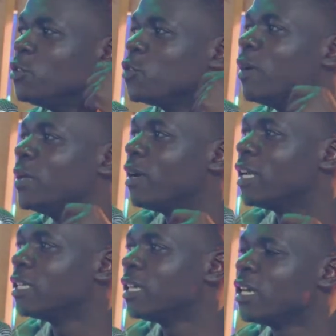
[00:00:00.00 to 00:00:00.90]
into my
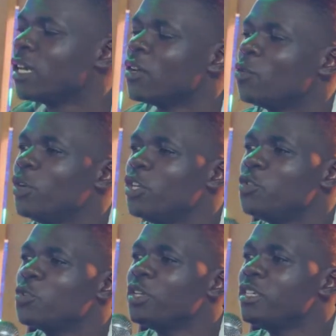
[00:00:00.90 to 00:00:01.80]
mind. When
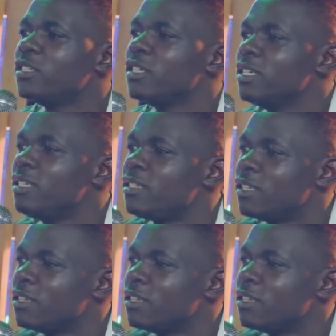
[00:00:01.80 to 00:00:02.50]
you read his